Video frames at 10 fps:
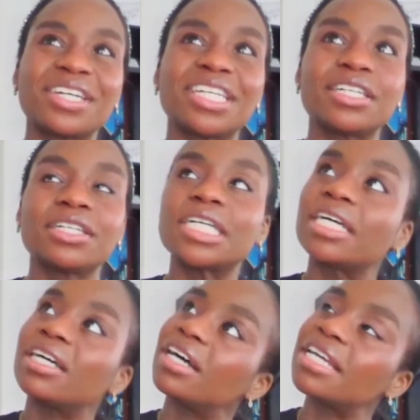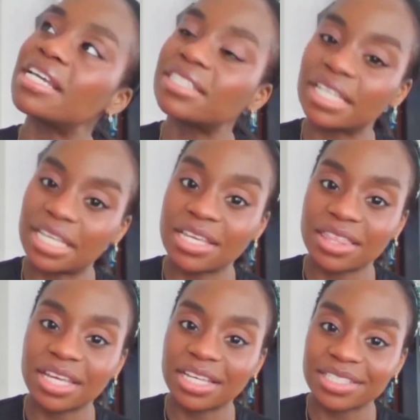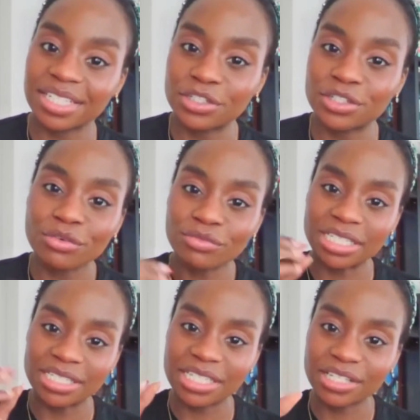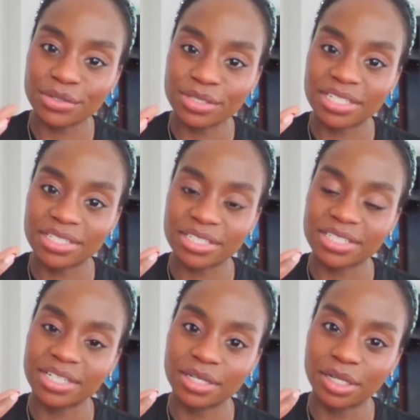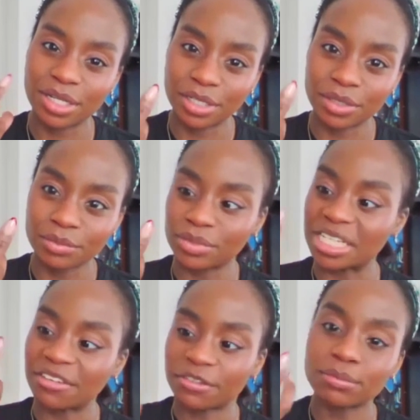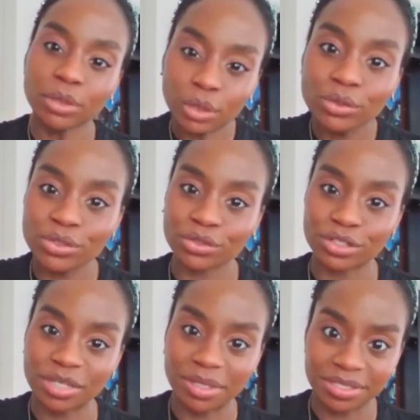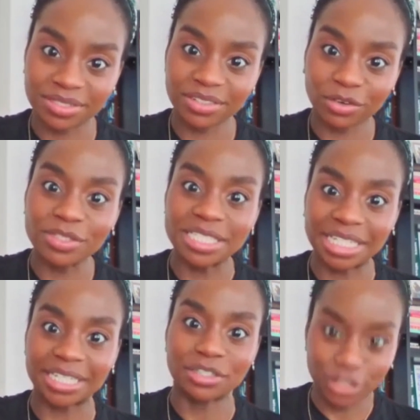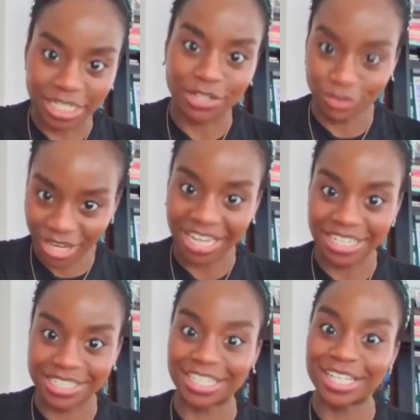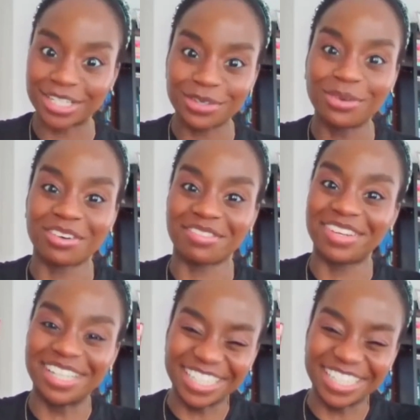So I guess the key thing is that you don't really see those things as different pulls on you, because obviously looking at your calendar, you're